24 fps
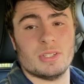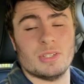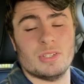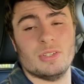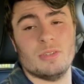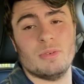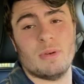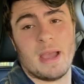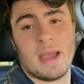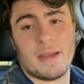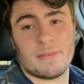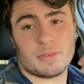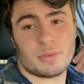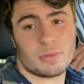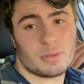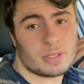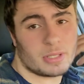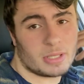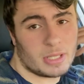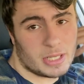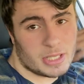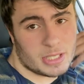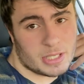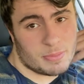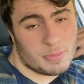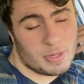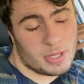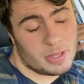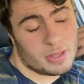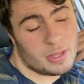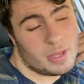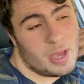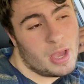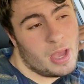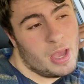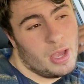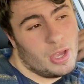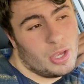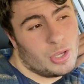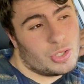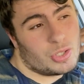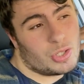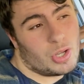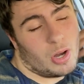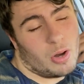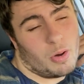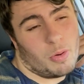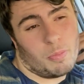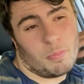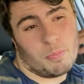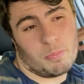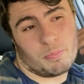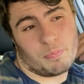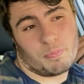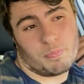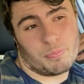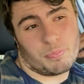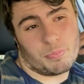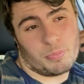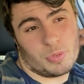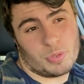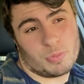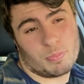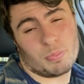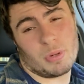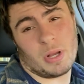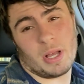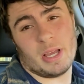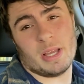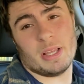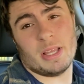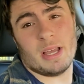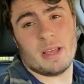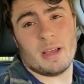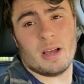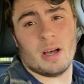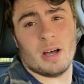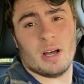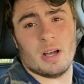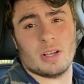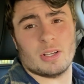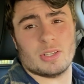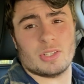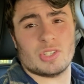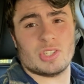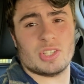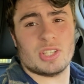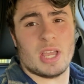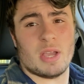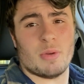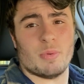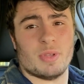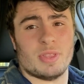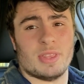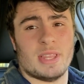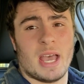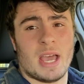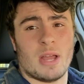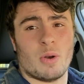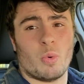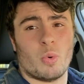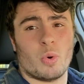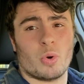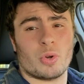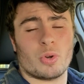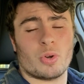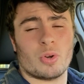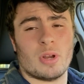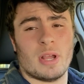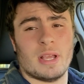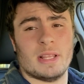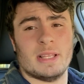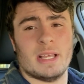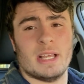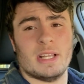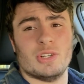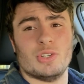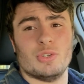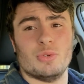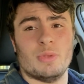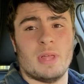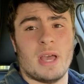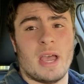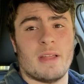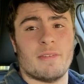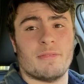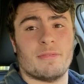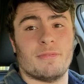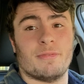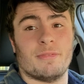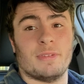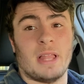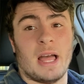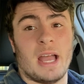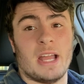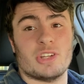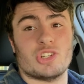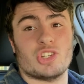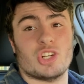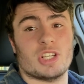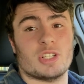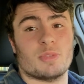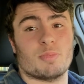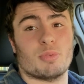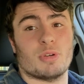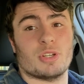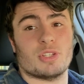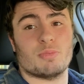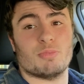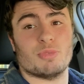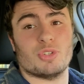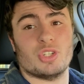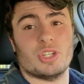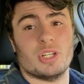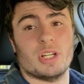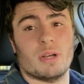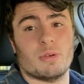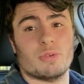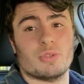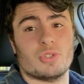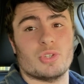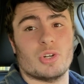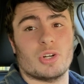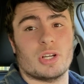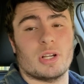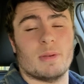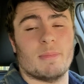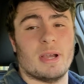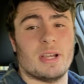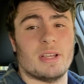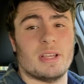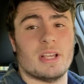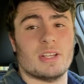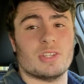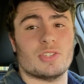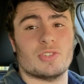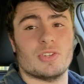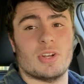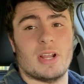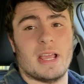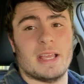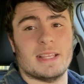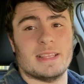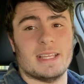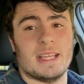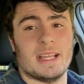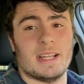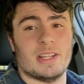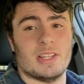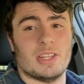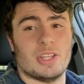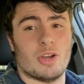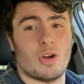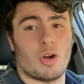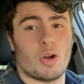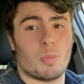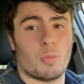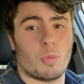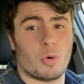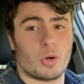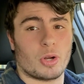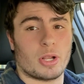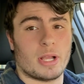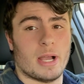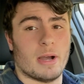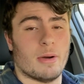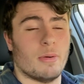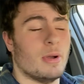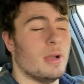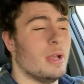do after incline Smith. So we'll probably stay with that order, and then do that flat chest press machine I was talking about yesterday at the end of the arm workout.